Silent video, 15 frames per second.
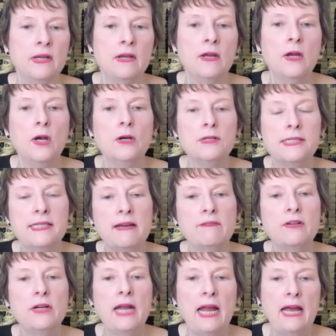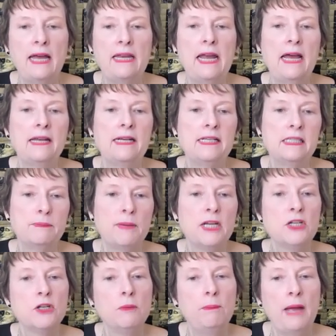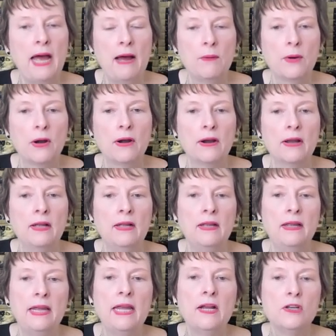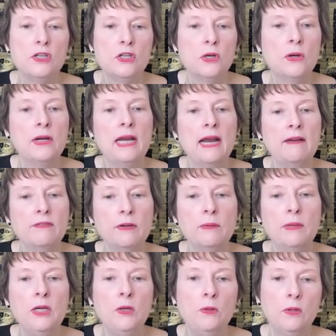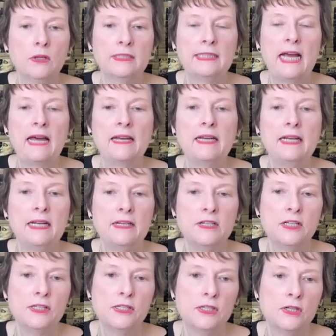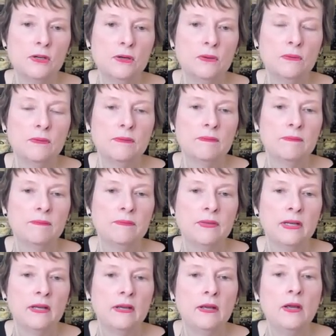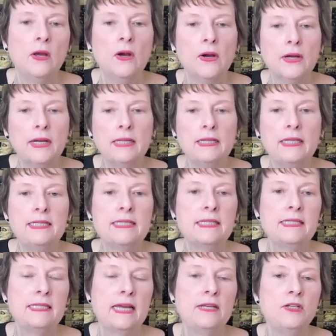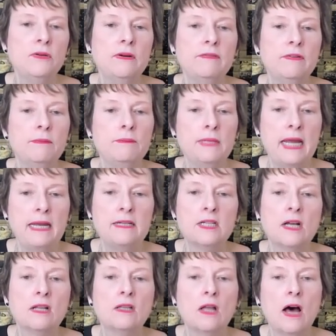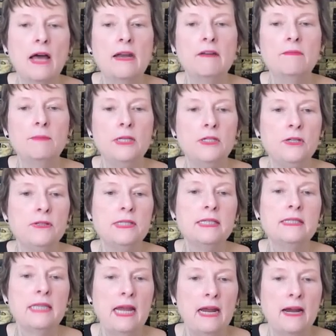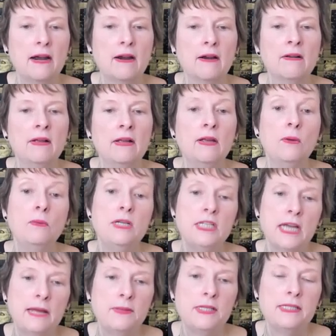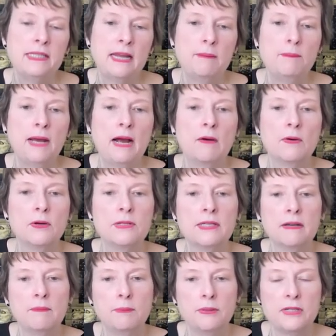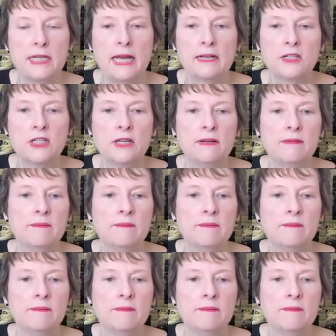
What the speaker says: Her severed head had a special power. It could turn everyone who looked at it into stone. Hercules is said to have obtained a lot of Medusa's hair, which had the same powers of protection.